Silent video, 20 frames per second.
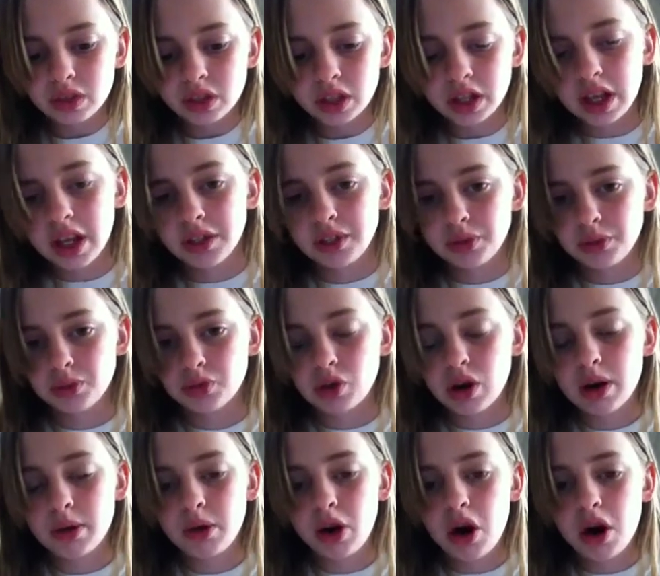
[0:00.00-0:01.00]
Yeah,
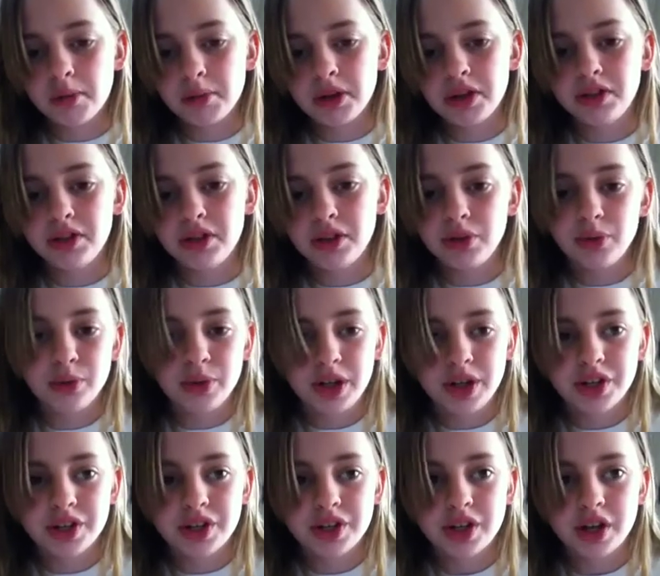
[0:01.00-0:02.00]
subscribe, comment, and
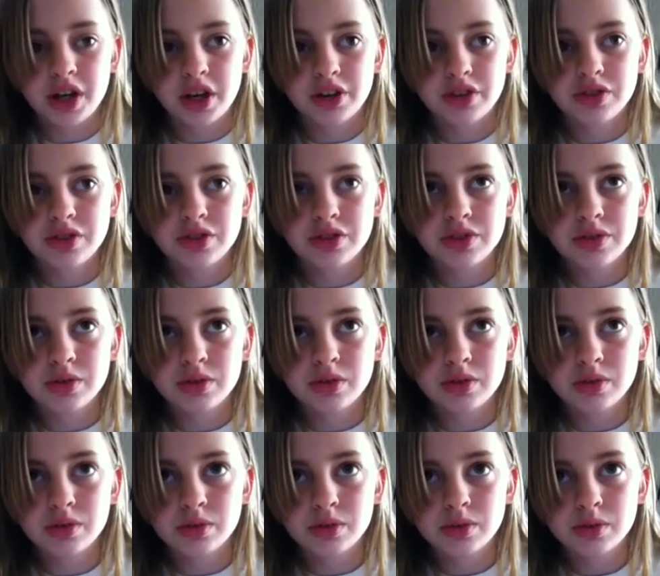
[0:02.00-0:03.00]
rate. He has
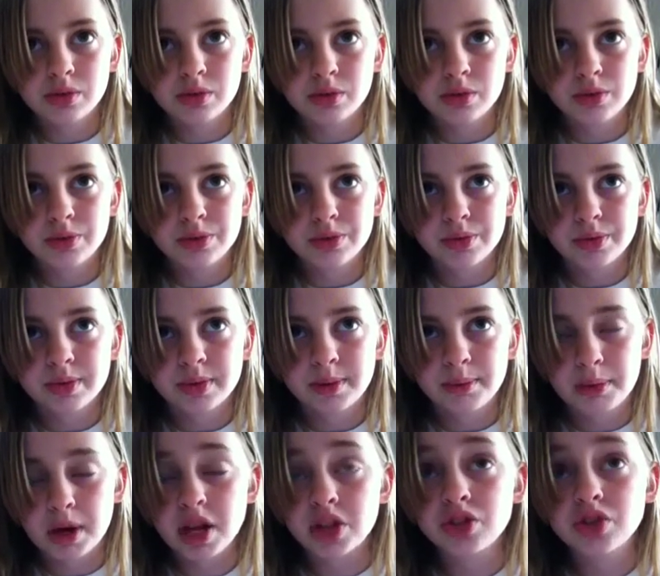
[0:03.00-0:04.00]
a
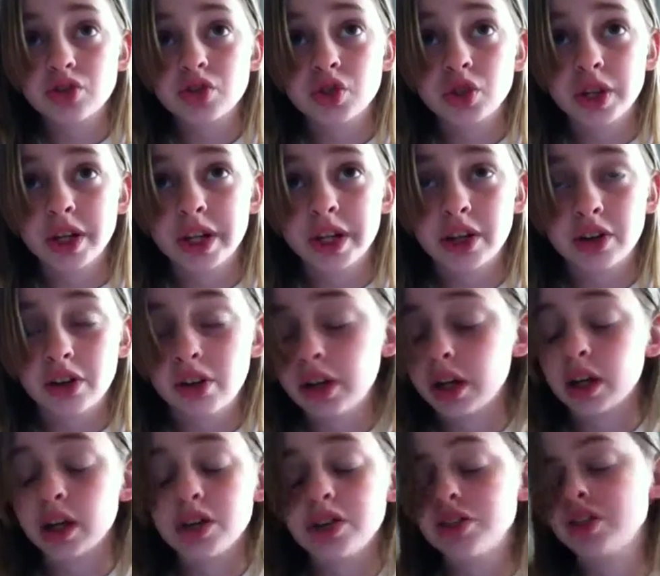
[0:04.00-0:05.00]
pencil trick and all
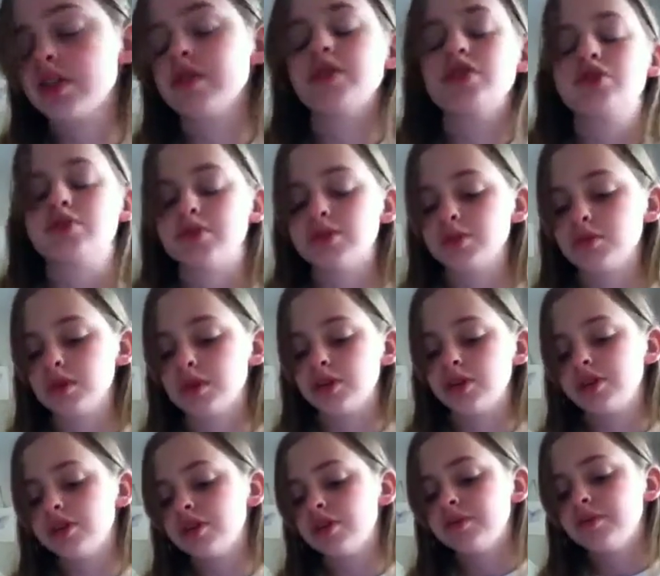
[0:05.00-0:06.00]
that kind of stuff. It's really weird.
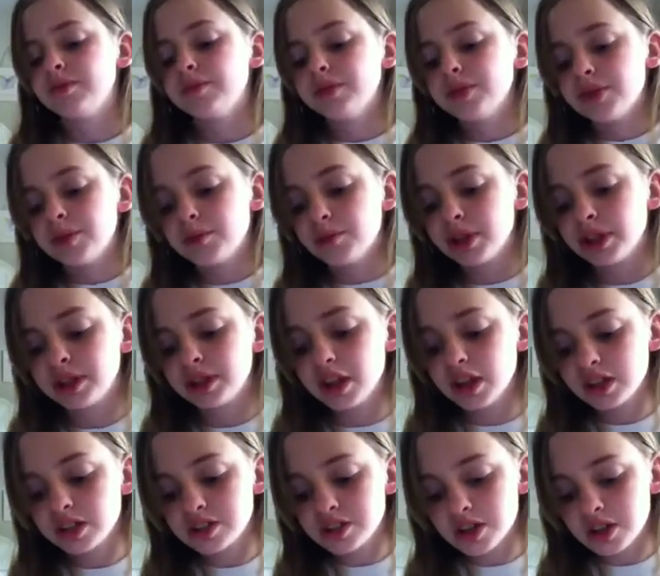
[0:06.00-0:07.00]
But
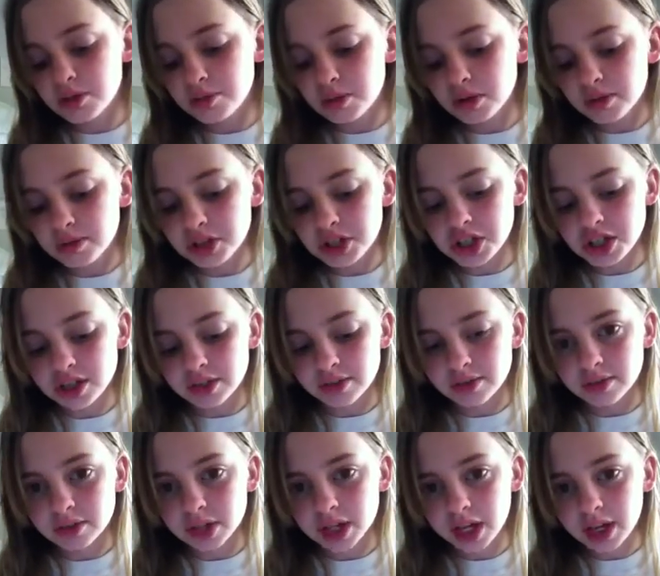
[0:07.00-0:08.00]
that's pretty much it,
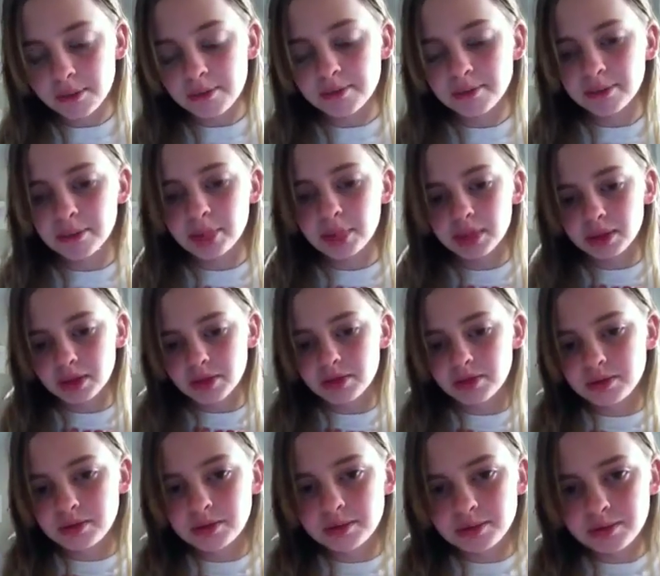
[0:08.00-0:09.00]
okay?
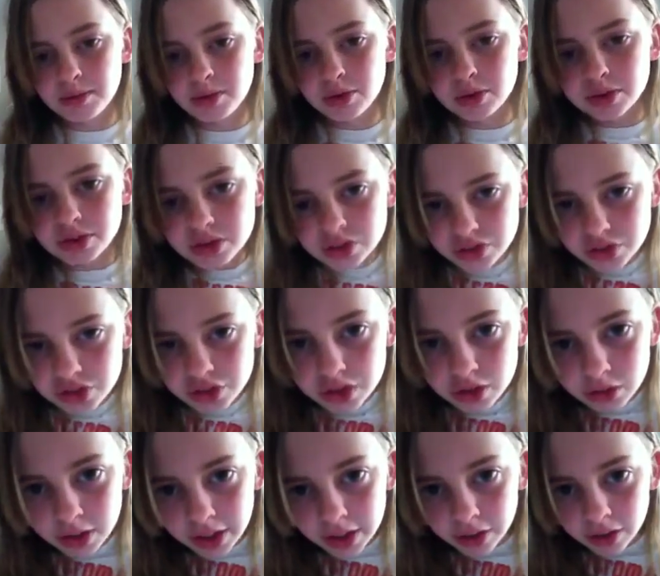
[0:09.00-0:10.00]

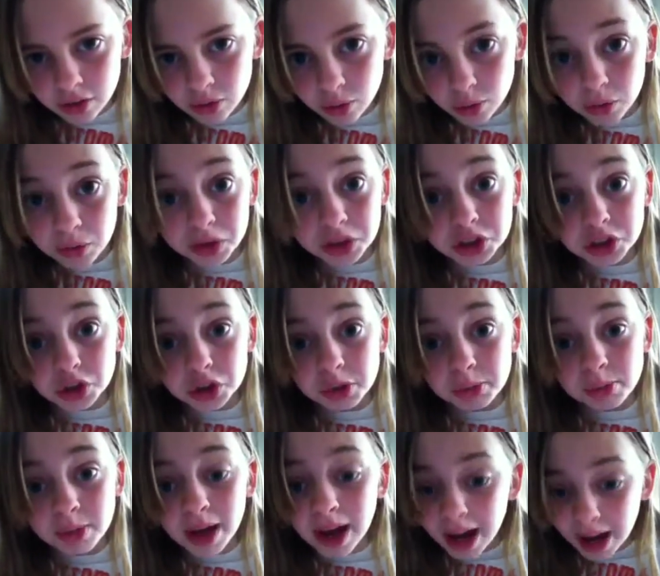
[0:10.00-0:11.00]
See you later, Aura Stream.